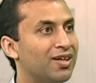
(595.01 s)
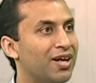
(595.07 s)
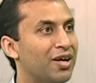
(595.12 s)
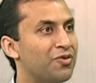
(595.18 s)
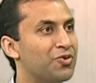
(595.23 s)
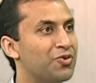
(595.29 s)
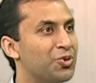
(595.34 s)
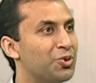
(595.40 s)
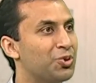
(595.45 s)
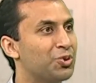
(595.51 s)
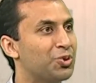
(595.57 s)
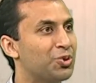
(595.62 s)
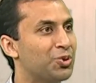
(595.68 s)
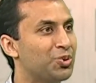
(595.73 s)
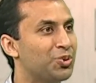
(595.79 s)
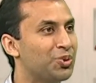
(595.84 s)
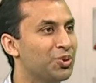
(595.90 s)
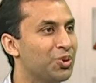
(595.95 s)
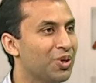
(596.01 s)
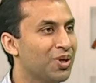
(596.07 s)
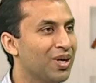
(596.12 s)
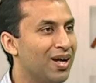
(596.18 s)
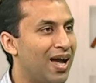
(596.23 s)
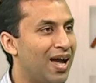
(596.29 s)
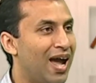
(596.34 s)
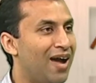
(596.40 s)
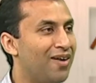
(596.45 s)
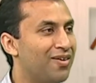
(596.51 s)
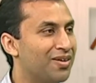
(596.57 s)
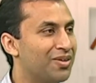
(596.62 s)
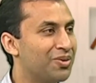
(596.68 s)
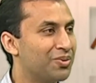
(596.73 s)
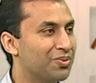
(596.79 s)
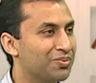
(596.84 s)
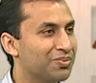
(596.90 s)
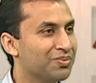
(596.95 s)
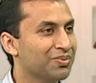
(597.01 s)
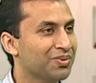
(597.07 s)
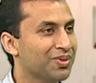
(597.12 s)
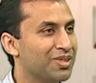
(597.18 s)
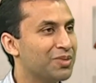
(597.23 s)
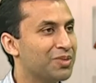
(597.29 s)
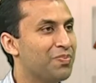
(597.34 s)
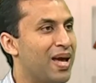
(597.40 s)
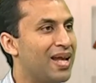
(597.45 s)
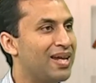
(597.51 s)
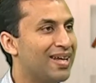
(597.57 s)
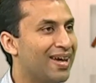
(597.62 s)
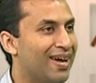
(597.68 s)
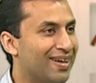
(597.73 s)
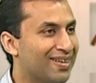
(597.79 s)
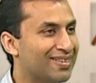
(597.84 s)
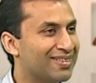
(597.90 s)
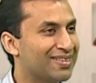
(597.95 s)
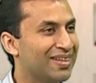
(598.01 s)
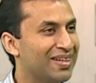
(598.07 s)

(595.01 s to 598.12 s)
are kind of used to smelly eggs.